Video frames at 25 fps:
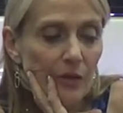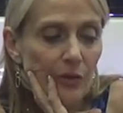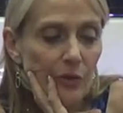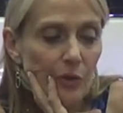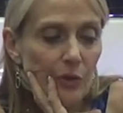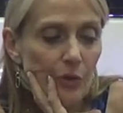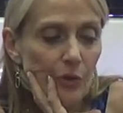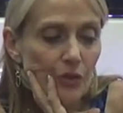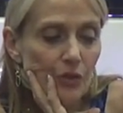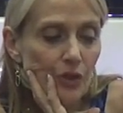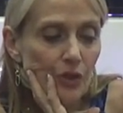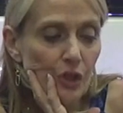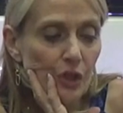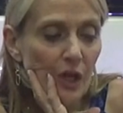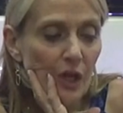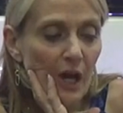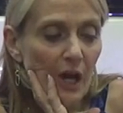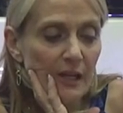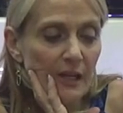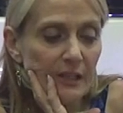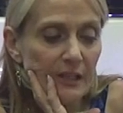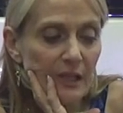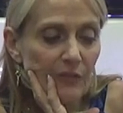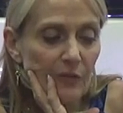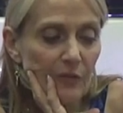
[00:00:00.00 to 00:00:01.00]
Use your
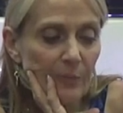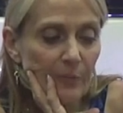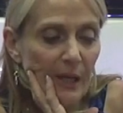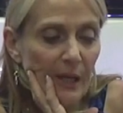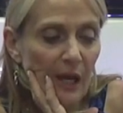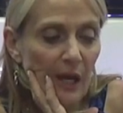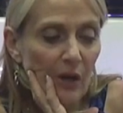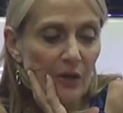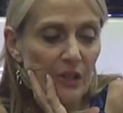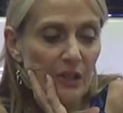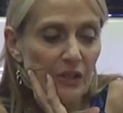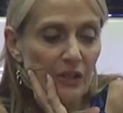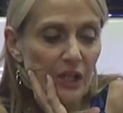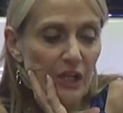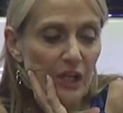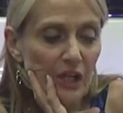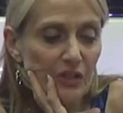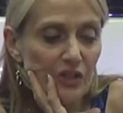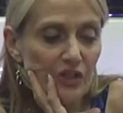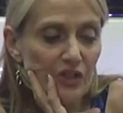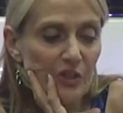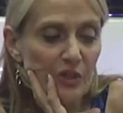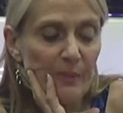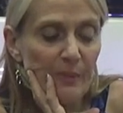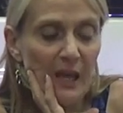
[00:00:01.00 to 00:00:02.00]
God given power and
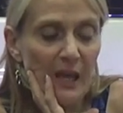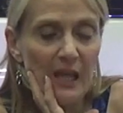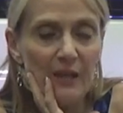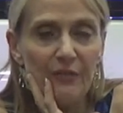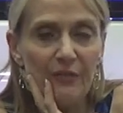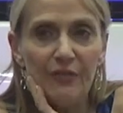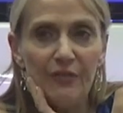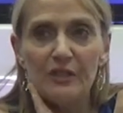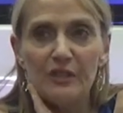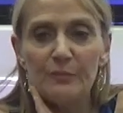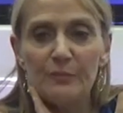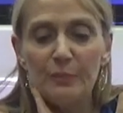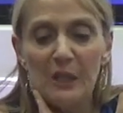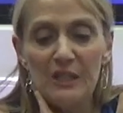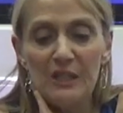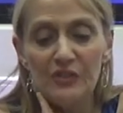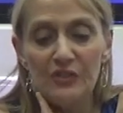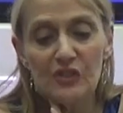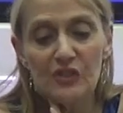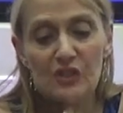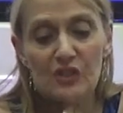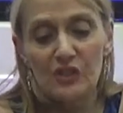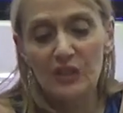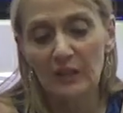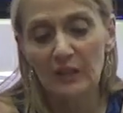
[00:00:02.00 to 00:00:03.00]
intention to manifest
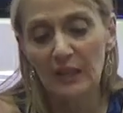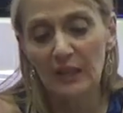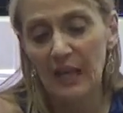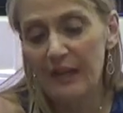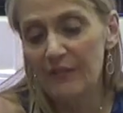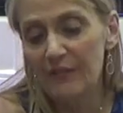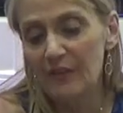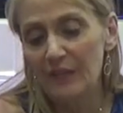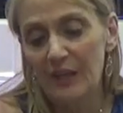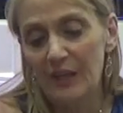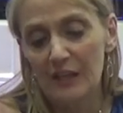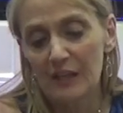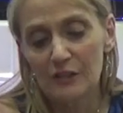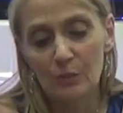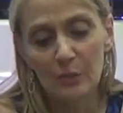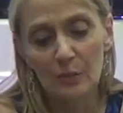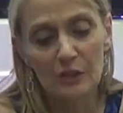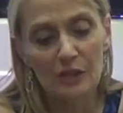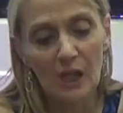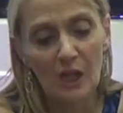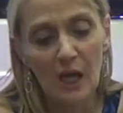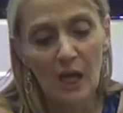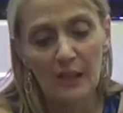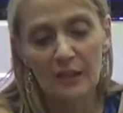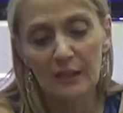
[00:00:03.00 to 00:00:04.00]
blessings in your life. And that's what
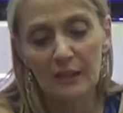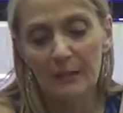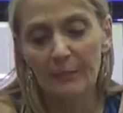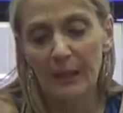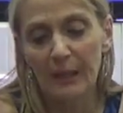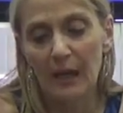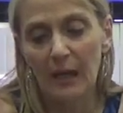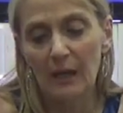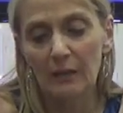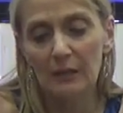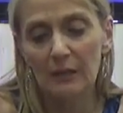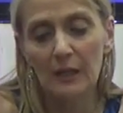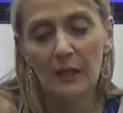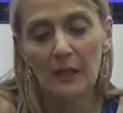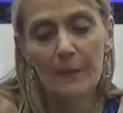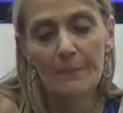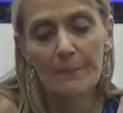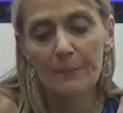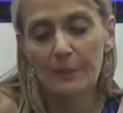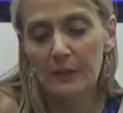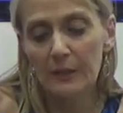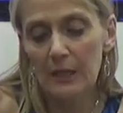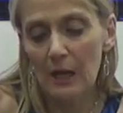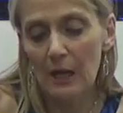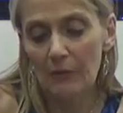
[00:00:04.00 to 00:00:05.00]
we're talking about.
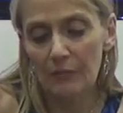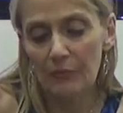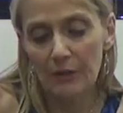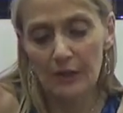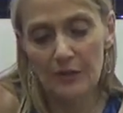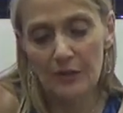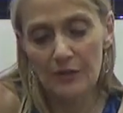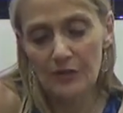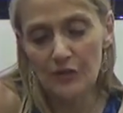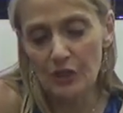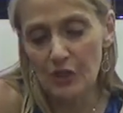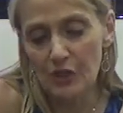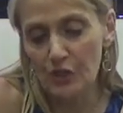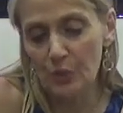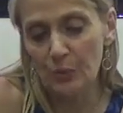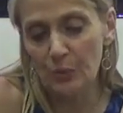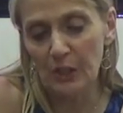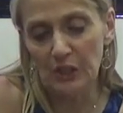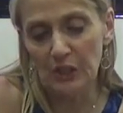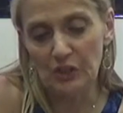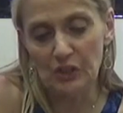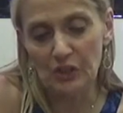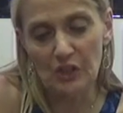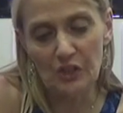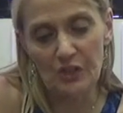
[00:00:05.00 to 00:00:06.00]
Get rid of the
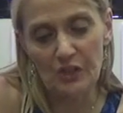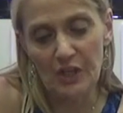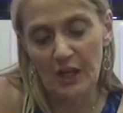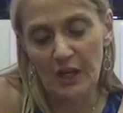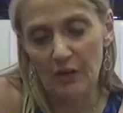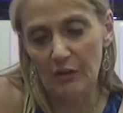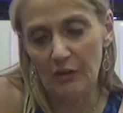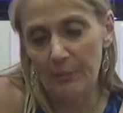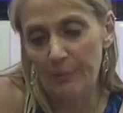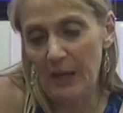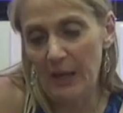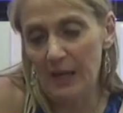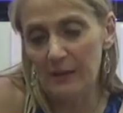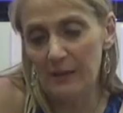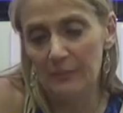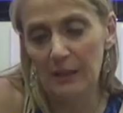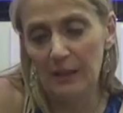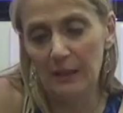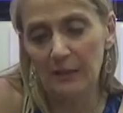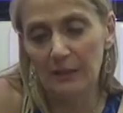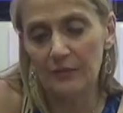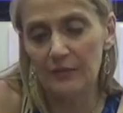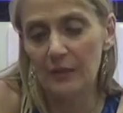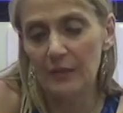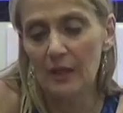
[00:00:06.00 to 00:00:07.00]
situations that are
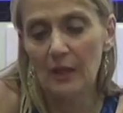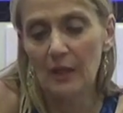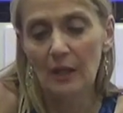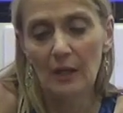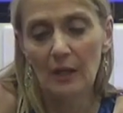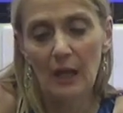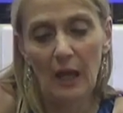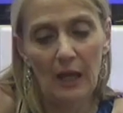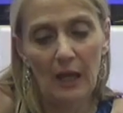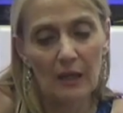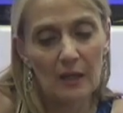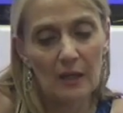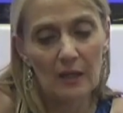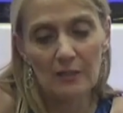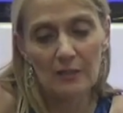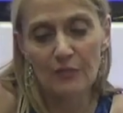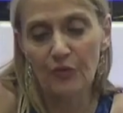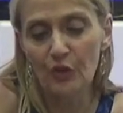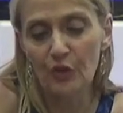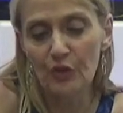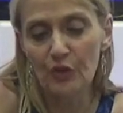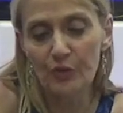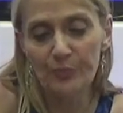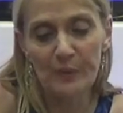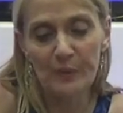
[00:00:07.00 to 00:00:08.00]
impediments because
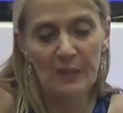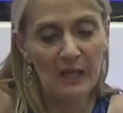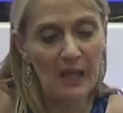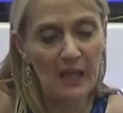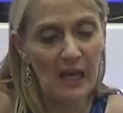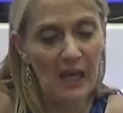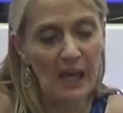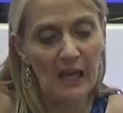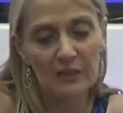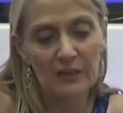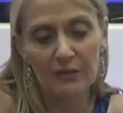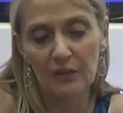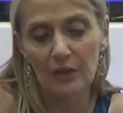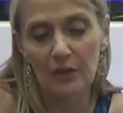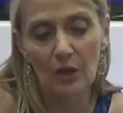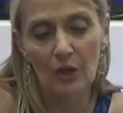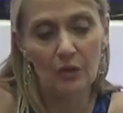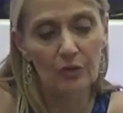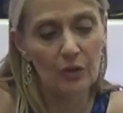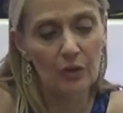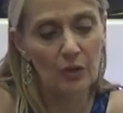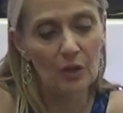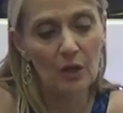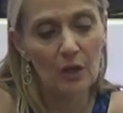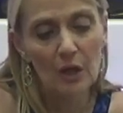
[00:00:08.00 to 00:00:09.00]
full speed ahead. You know,
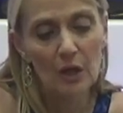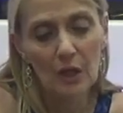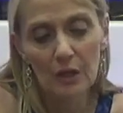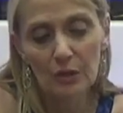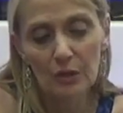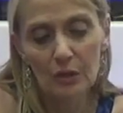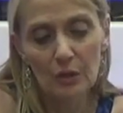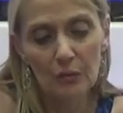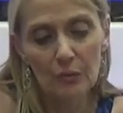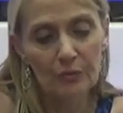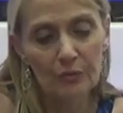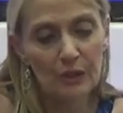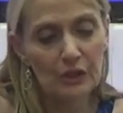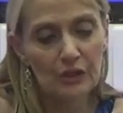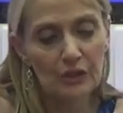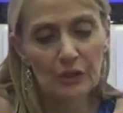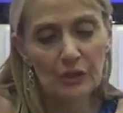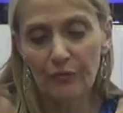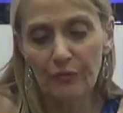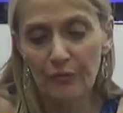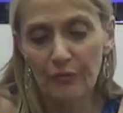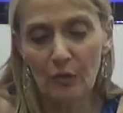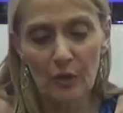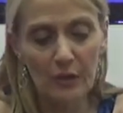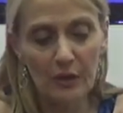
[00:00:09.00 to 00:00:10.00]
you're you're
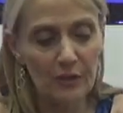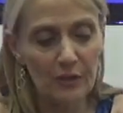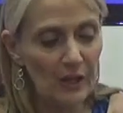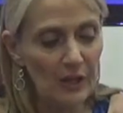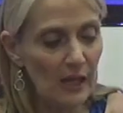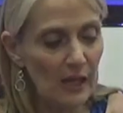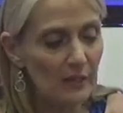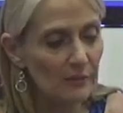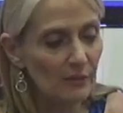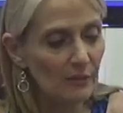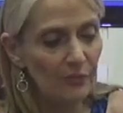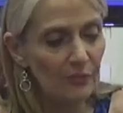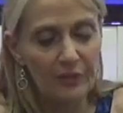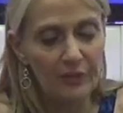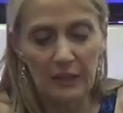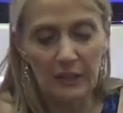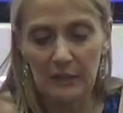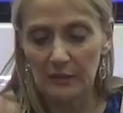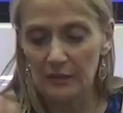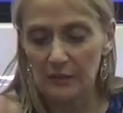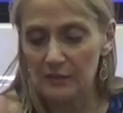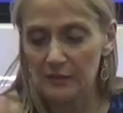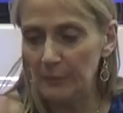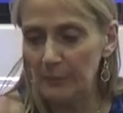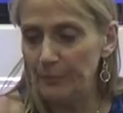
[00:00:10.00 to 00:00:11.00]
reaching forty thousand feet,
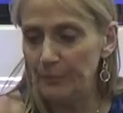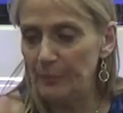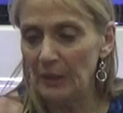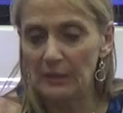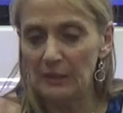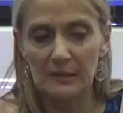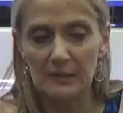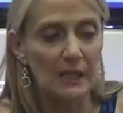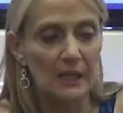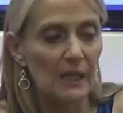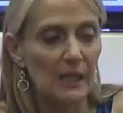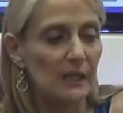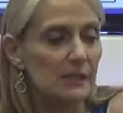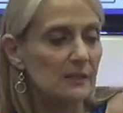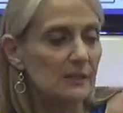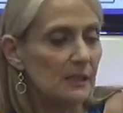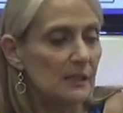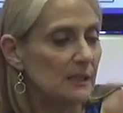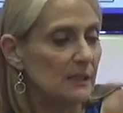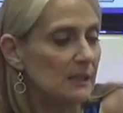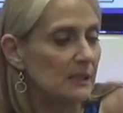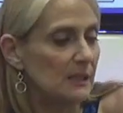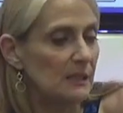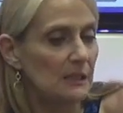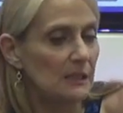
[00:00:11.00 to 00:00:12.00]
and the seatbelt sign is,
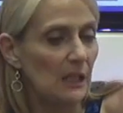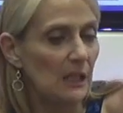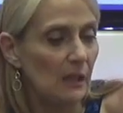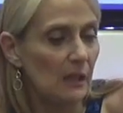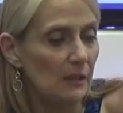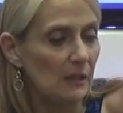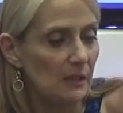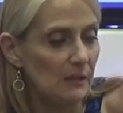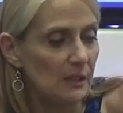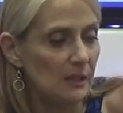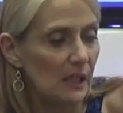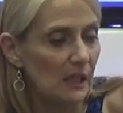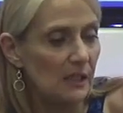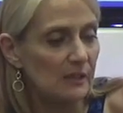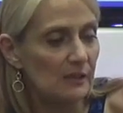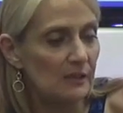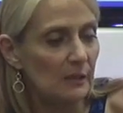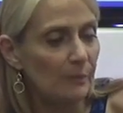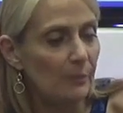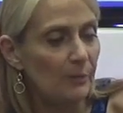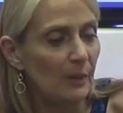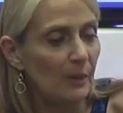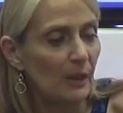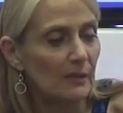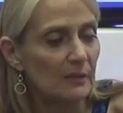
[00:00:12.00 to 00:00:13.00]
and the take
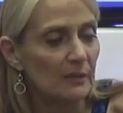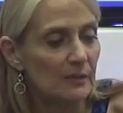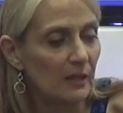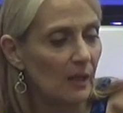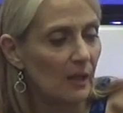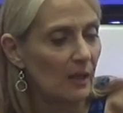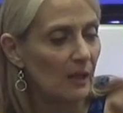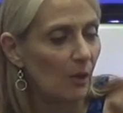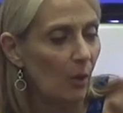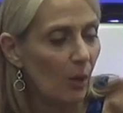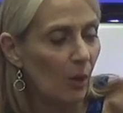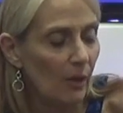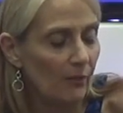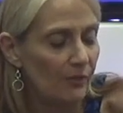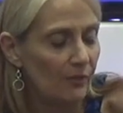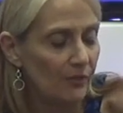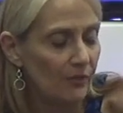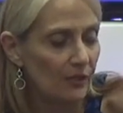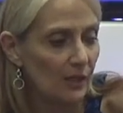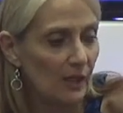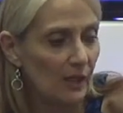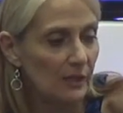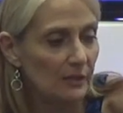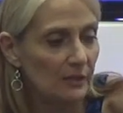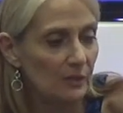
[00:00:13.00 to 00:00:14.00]
seatbelt off
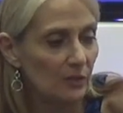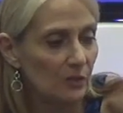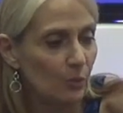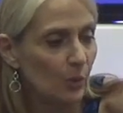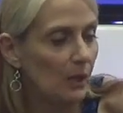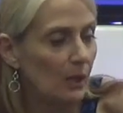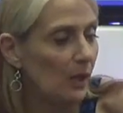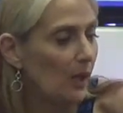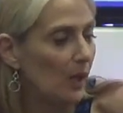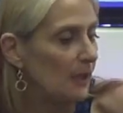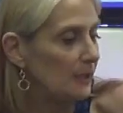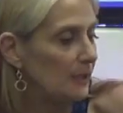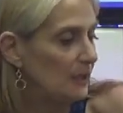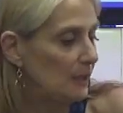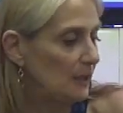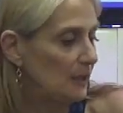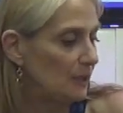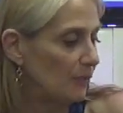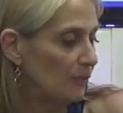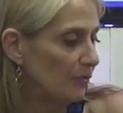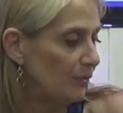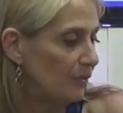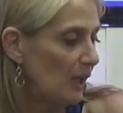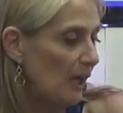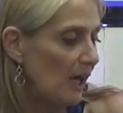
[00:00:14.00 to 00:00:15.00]
sign just went on. You
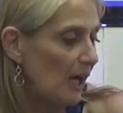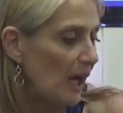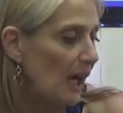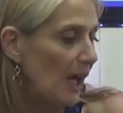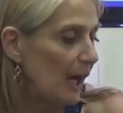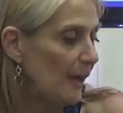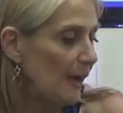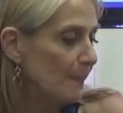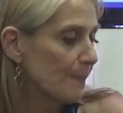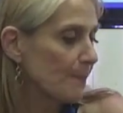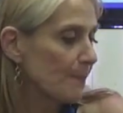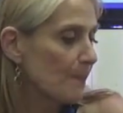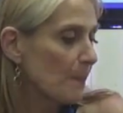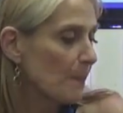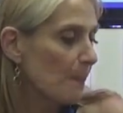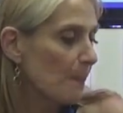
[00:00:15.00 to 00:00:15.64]
need to fly high.